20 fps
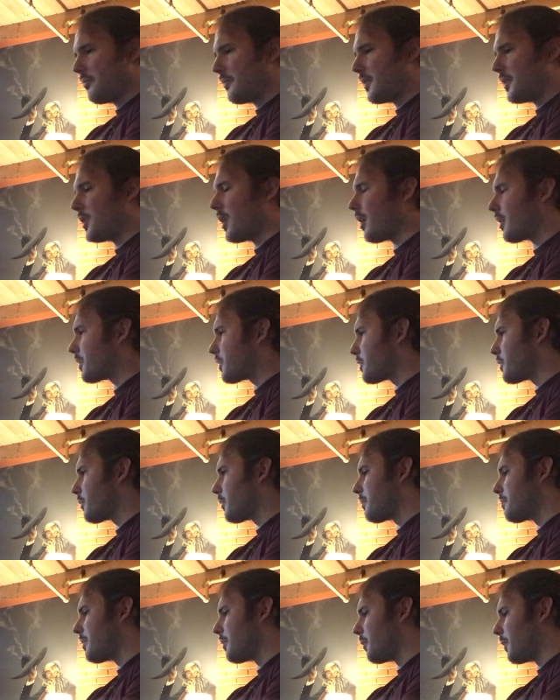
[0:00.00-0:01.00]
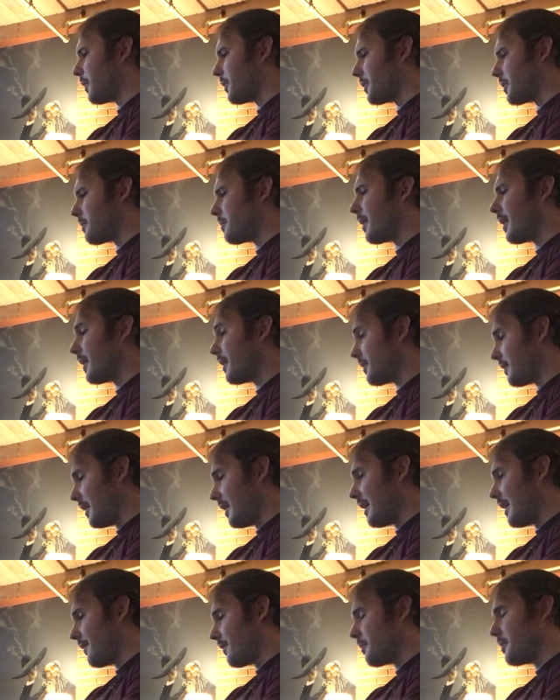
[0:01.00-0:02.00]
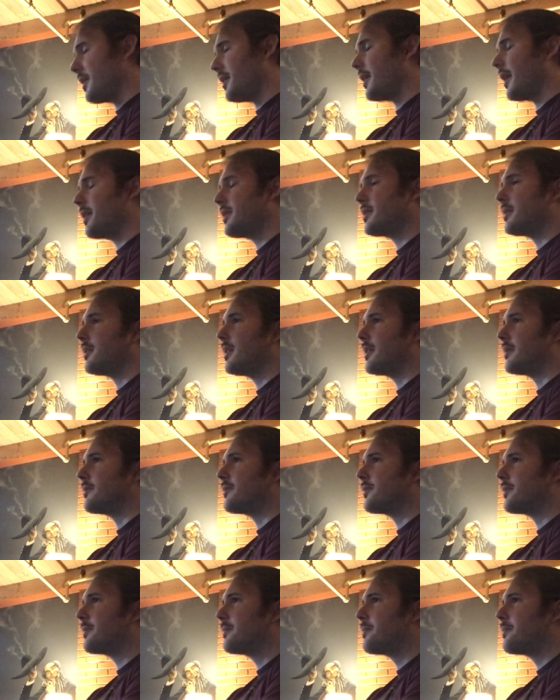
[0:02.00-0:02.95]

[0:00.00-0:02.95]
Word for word: The doctors were bewildered by it. They gave him the night to live.